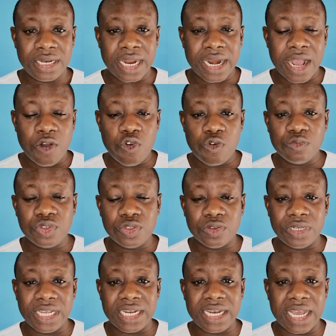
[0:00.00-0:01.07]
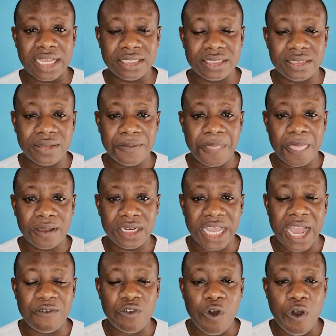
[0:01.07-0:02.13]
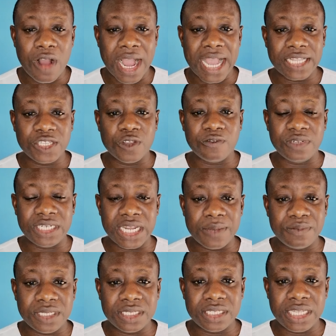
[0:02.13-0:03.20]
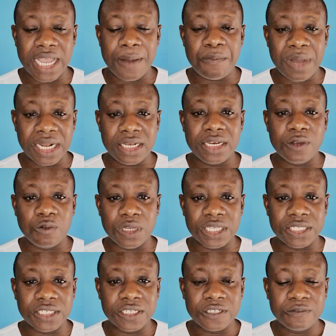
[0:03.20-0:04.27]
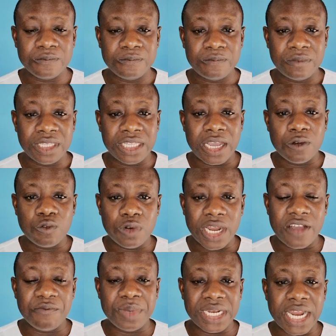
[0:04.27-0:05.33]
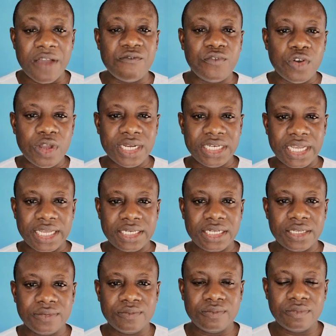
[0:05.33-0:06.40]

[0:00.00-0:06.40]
There are homes today that they have all kinds of debts they are battling with that could have been avoided